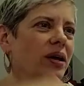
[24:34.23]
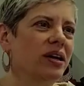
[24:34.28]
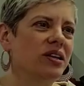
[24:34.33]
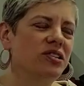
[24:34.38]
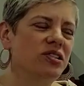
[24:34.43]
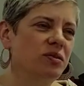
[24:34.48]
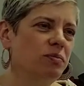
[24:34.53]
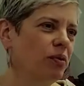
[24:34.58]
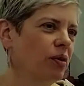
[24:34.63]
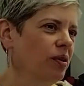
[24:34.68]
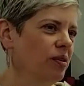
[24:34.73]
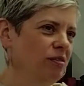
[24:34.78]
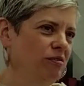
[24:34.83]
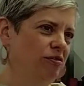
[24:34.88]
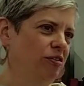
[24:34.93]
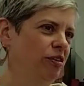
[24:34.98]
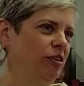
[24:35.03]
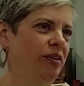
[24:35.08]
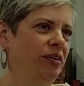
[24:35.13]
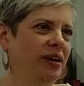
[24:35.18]
it's important
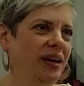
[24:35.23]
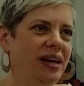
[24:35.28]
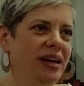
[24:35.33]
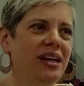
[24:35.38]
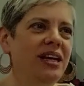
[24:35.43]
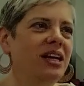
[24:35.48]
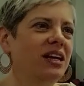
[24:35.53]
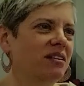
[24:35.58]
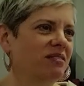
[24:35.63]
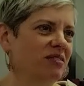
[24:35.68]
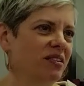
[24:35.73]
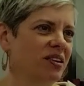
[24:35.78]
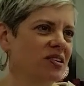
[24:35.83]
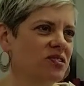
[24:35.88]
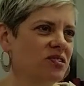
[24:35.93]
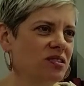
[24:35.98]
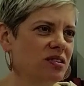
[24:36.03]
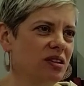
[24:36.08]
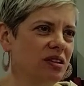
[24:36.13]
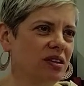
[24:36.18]
for any of
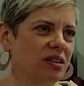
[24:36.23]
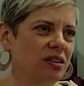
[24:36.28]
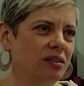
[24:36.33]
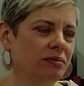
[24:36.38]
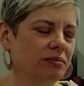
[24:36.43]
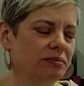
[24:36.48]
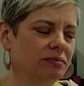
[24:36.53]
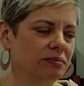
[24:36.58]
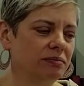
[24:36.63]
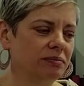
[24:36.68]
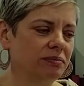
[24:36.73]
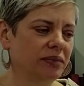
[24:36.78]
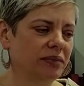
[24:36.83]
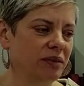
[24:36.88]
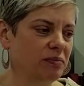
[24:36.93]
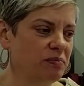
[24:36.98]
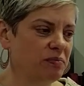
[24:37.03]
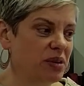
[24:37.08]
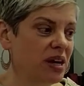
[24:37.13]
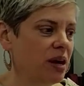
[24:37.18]
us,
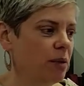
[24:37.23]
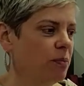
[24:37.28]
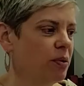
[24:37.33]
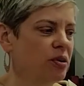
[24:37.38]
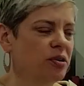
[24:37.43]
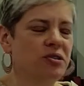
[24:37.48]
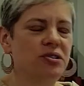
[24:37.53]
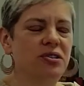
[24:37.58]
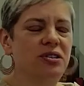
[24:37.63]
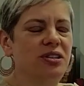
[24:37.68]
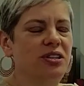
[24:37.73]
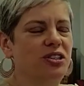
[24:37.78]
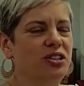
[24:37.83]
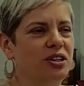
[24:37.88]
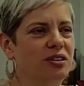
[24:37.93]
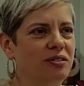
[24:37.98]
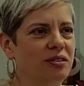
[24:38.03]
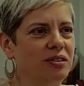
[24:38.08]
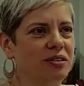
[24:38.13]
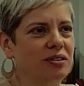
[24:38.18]
a person in
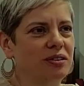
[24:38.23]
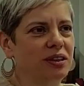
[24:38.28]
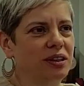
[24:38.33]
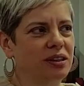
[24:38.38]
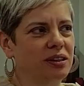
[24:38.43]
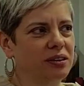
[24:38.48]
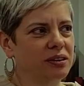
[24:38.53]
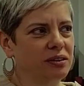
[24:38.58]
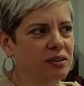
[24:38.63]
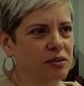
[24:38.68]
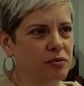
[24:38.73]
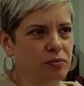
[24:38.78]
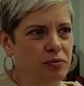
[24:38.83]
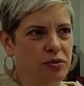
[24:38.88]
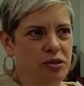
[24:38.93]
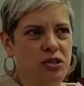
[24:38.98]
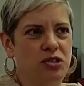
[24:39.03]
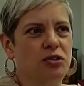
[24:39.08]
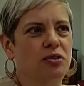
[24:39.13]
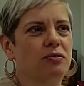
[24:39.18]
general,
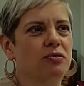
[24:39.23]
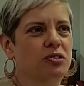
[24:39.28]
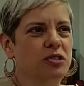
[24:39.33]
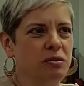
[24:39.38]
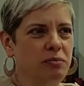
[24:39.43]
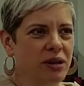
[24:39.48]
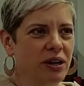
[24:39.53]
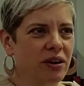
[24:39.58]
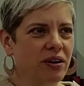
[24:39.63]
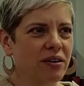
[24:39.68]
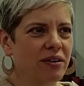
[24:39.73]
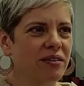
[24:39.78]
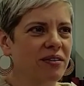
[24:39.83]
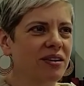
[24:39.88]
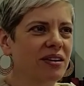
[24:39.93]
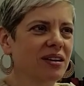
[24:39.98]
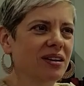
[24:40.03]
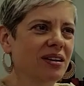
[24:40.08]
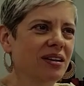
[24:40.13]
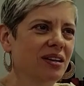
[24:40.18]
deserves to be
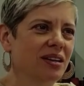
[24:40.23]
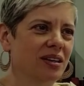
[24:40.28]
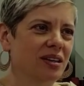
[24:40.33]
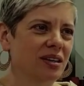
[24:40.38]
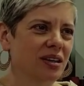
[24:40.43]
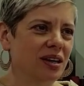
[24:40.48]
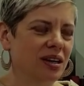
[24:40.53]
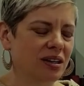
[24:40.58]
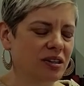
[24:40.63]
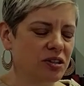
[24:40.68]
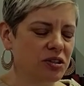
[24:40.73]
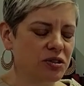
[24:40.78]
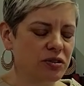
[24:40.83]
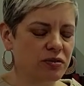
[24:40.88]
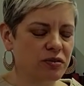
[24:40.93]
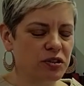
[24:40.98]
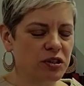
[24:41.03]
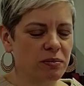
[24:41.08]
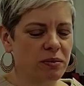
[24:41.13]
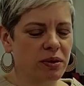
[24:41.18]
honored, mm-hmm.
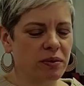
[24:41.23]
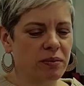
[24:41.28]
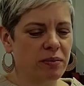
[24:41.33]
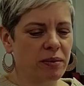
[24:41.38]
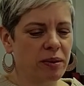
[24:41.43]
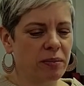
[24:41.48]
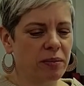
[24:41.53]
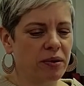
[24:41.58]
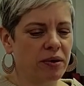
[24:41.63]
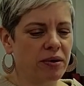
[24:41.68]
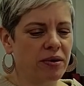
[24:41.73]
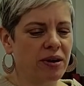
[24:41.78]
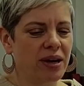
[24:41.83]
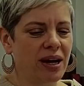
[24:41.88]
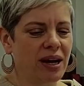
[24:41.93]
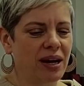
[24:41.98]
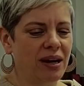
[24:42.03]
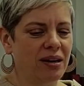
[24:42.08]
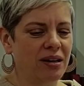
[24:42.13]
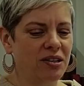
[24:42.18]
Deserves to be remembered.
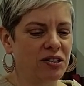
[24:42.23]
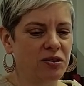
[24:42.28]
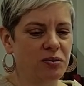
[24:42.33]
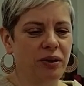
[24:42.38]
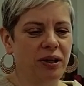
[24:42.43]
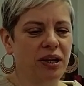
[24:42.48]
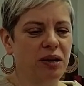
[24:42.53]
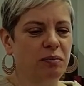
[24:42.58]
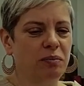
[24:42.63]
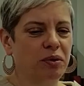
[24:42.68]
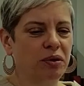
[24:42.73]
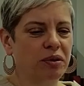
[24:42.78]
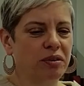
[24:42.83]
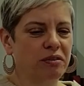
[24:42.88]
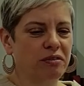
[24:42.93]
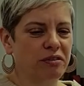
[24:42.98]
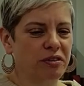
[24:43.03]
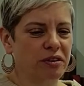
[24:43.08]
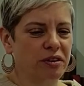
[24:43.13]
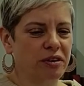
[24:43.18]
And it's really important
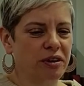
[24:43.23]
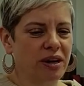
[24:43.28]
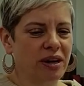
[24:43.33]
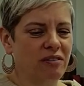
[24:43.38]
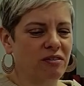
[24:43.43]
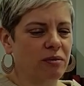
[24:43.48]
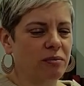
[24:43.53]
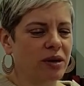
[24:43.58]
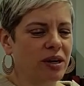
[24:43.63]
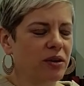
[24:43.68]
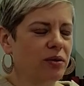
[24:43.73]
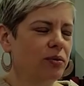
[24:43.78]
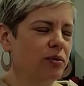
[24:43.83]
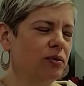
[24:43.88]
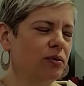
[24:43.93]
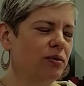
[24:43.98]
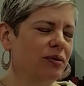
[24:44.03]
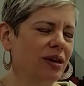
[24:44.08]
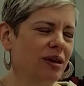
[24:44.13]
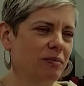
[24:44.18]
for everybody who
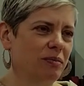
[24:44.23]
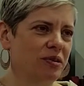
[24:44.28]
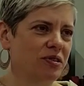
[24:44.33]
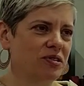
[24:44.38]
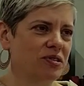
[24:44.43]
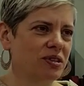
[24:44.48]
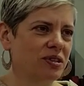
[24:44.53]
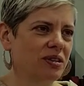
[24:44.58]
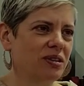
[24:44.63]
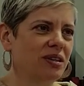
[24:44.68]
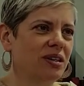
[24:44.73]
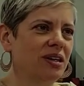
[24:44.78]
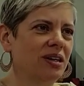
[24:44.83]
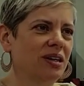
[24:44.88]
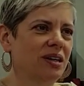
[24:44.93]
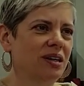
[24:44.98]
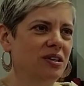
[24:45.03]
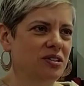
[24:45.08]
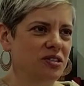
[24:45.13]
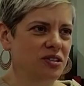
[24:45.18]
knew that person
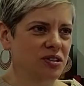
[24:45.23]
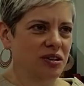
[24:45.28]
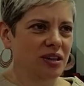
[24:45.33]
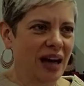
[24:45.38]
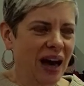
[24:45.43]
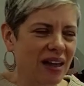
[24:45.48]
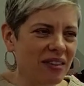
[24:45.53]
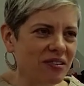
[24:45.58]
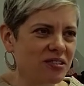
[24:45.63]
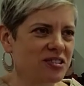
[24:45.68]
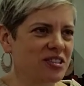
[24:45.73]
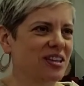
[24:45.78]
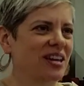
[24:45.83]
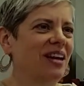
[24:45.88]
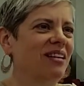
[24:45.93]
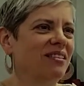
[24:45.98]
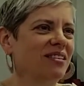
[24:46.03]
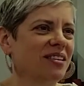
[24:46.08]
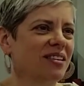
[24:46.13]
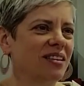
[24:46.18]
to gather
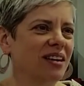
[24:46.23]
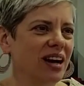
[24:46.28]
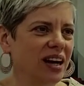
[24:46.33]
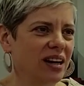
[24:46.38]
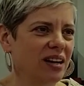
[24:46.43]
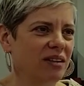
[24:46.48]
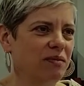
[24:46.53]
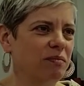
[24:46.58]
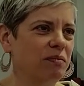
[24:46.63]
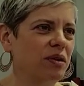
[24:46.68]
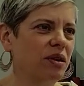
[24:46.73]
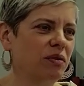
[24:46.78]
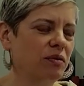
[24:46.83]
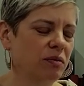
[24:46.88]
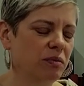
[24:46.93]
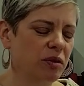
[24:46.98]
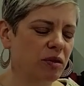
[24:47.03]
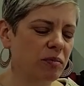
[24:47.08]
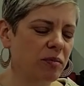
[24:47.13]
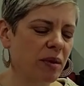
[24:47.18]
together and
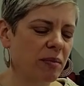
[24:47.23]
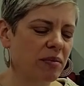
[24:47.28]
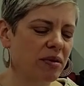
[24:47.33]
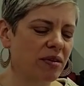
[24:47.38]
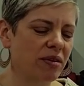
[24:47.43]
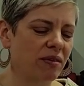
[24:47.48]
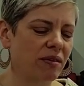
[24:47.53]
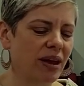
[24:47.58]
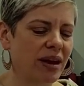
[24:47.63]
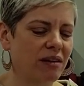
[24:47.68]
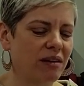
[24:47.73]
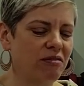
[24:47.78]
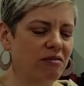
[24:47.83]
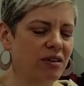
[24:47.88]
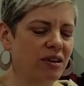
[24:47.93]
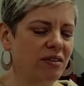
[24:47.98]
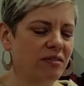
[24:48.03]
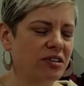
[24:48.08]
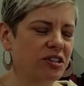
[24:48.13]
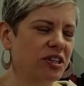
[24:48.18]
remember their life
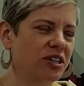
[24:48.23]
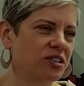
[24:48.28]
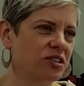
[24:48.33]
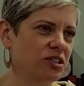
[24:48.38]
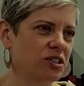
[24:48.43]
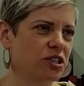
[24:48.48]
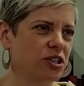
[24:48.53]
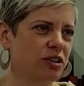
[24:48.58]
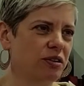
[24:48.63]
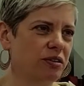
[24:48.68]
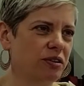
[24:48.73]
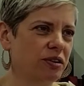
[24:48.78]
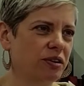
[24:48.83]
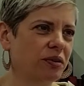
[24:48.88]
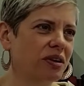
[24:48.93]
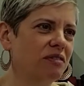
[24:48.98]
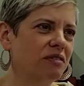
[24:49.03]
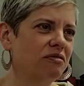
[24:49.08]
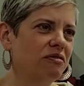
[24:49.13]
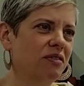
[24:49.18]
and have a chance to share their
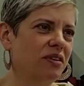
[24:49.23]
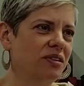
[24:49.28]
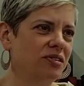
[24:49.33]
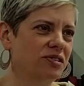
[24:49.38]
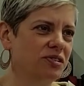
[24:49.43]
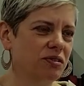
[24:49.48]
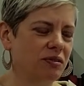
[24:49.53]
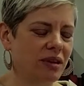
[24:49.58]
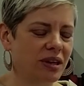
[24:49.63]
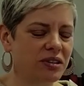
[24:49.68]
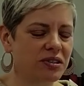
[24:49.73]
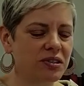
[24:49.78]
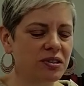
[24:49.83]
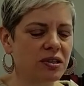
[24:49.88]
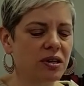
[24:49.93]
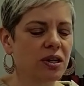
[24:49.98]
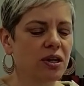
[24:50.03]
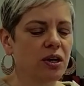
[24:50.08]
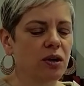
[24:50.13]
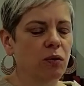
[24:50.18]
grief. And so that's
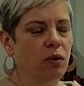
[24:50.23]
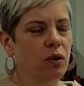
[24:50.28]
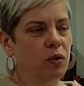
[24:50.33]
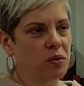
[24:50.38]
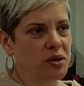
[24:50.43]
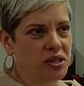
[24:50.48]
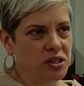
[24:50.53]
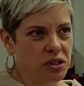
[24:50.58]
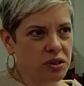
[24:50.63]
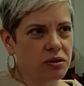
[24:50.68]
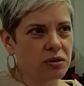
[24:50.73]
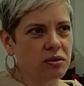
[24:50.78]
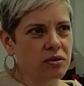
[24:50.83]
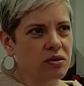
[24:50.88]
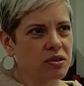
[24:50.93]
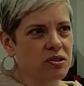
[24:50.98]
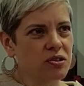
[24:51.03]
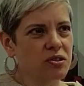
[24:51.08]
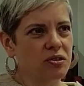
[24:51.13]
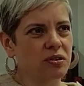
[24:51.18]
what we do.
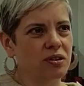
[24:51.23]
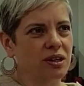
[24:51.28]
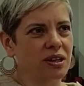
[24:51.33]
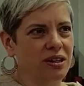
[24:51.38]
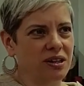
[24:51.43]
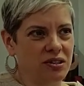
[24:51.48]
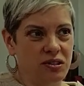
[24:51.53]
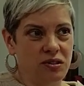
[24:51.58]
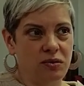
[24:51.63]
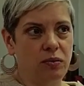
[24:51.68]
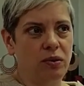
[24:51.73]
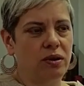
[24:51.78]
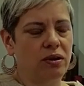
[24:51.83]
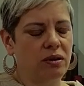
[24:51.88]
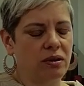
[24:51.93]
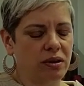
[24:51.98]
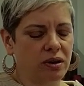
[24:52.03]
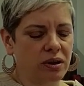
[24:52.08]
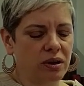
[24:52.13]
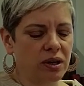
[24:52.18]
And certainly that's one of
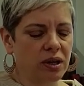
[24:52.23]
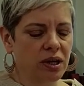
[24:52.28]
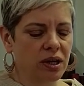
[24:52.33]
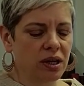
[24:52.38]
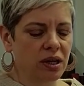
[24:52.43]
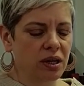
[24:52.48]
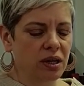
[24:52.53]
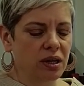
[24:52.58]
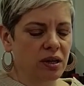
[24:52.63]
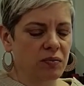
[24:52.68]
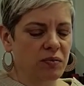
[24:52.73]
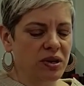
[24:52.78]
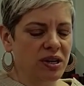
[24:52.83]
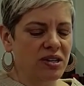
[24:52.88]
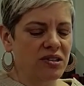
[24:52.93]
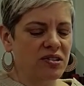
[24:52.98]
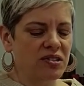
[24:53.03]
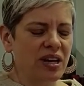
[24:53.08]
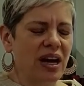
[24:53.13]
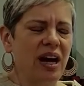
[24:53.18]
the many
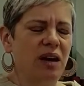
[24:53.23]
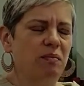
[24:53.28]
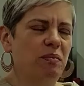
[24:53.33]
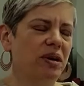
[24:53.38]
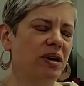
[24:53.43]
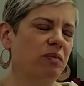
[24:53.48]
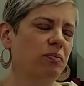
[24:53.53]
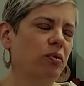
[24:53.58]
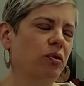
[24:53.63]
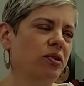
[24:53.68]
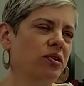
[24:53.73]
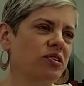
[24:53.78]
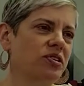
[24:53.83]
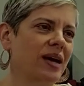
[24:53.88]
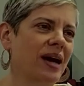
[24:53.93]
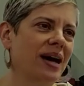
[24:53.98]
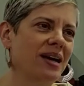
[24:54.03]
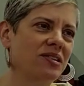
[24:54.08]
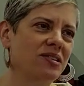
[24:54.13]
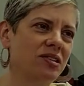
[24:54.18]
sad but important
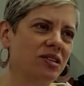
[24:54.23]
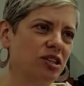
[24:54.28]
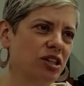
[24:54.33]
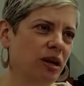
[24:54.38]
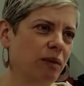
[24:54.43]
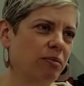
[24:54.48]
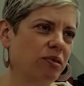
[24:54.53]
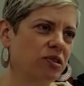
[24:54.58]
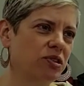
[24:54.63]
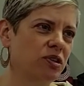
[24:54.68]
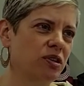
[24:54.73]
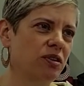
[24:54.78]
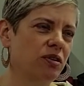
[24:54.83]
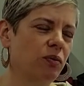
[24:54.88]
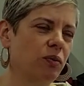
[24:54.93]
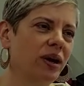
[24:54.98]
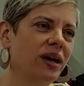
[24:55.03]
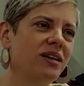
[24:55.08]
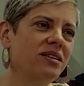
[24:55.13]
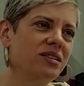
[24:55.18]
tasks that Chaplains on the
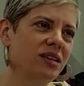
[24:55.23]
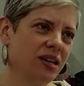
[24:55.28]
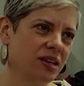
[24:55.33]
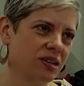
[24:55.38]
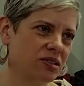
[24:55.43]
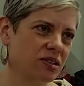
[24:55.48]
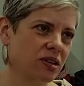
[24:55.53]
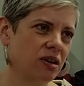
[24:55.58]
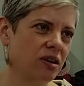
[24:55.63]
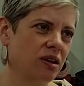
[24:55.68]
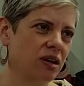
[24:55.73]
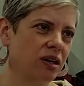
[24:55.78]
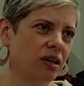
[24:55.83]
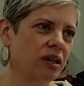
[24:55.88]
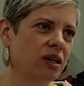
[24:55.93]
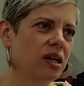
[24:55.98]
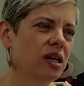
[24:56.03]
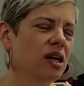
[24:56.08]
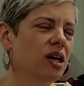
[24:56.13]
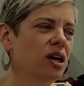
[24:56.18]
Way takes on,